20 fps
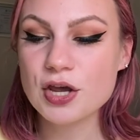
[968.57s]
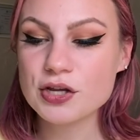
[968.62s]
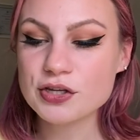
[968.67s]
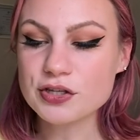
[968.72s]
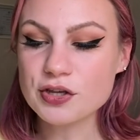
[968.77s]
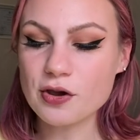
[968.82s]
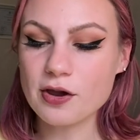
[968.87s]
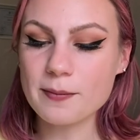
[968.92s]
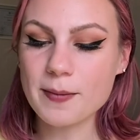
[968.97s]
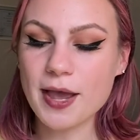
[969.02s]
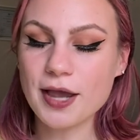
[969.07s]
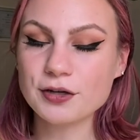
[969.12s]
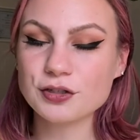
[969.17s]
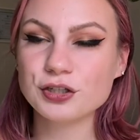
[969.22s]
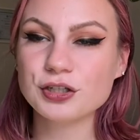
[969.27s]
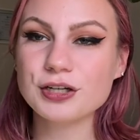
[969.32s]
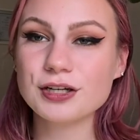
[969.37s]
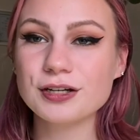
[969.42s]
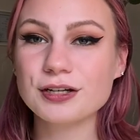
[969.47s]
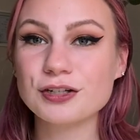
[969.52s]
So I'm
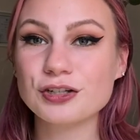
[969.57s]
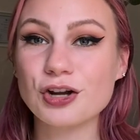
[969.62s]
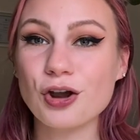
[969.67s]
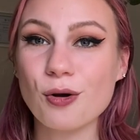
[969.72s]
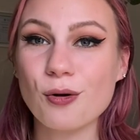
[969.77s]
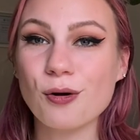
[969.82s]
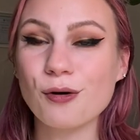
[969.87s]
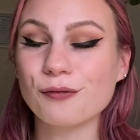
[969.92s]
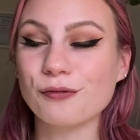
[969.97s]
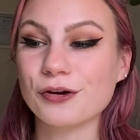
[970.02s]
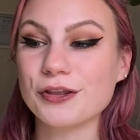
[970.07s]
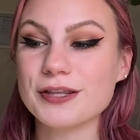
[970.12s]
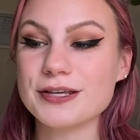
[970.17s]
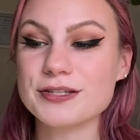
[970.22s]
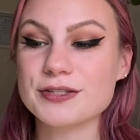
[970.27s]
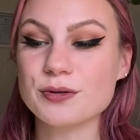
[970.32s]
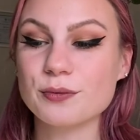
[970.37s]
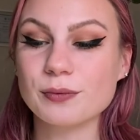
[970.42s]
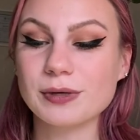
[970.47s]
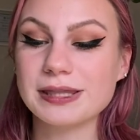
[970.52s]
actually gonna go over
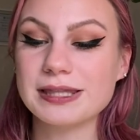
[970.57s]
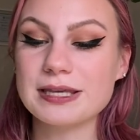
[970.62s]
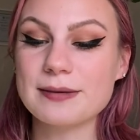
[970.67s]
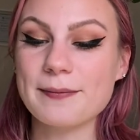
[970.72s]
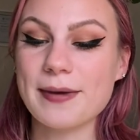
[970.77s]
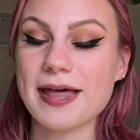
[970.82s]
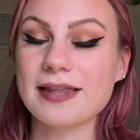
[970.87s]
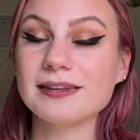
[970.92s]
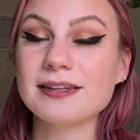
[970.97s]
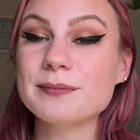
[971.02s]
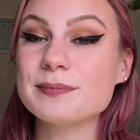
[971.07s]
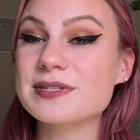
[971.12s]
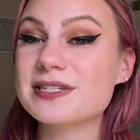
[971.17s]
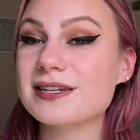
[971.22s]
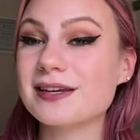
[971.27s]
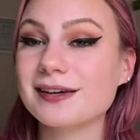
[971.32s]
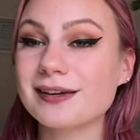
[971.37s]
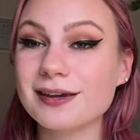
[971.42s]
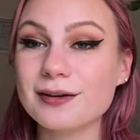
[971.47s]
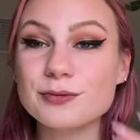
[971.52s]
this with the matte
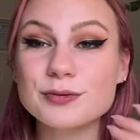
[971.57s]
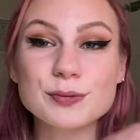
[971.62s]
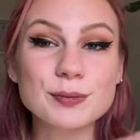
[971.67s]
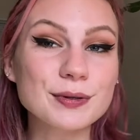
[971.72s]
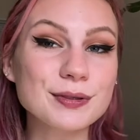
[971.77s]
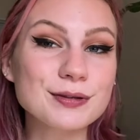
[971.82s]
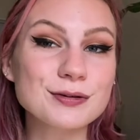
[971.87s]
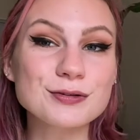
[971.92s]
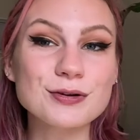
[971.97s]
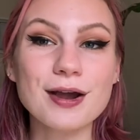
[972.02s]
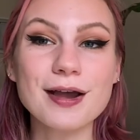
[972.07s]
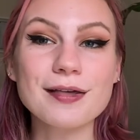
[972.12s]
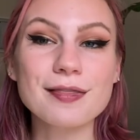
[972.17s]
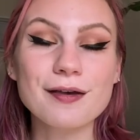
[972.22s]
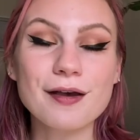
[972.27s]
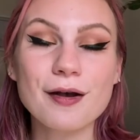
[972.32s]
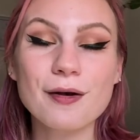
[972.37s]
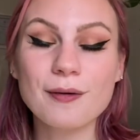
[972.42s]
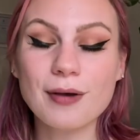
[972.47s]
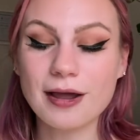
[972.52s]
lipstick. It was worth a try
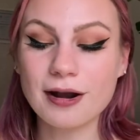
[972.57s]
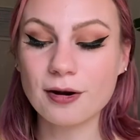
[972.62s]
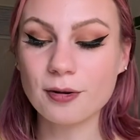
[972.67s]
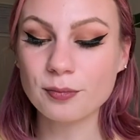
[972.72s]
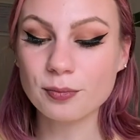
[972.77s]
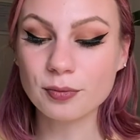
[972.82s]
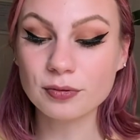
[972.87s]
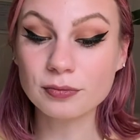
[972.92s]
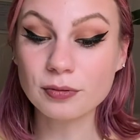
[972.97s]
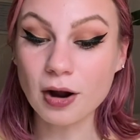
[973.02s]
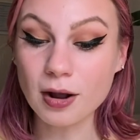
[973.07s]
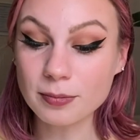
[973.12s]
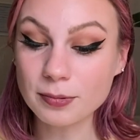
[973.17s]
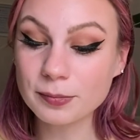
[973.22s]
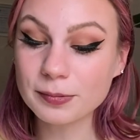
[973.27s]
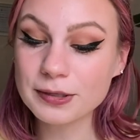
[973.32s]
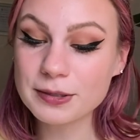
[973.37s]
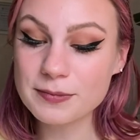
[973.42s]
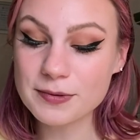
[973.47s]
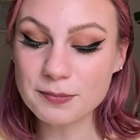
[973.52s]
though, and I'll
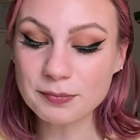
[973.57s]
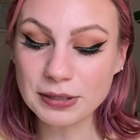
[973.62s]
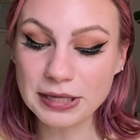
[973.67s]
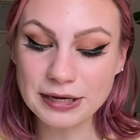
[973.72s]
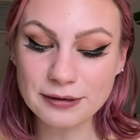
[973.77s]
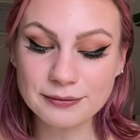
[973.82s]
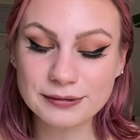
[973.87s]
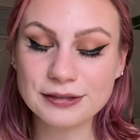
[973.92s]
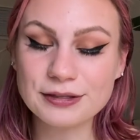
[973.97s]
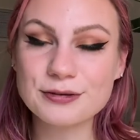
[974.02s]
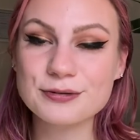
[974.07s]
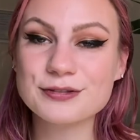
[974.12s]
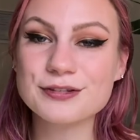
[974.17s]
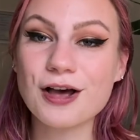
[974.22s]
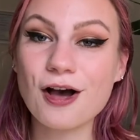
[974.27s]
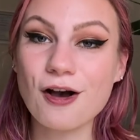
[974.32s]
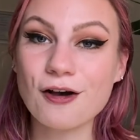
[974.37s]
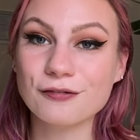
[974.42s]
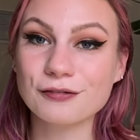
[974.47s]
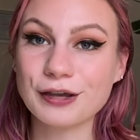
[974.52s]
probably be playing with those
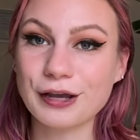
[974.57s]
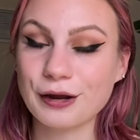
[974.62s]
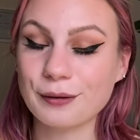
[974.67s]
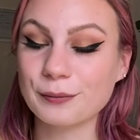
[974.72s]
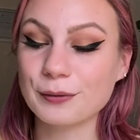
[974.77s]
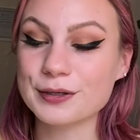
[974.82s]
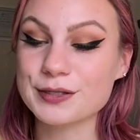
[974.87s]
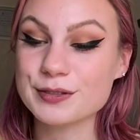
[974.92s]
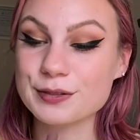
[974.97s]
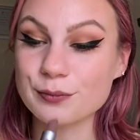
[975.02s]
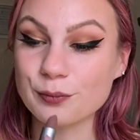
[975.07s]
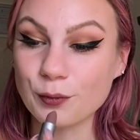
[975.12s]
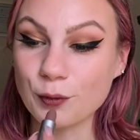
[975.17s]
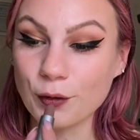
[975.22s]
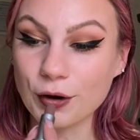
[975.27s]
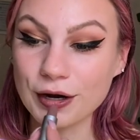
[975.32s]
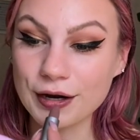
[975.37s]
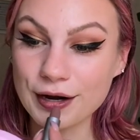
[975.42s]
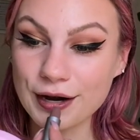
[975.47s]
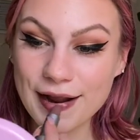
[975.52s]
off camera some
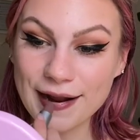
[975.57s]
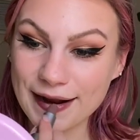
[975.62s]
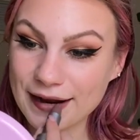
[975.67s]
more.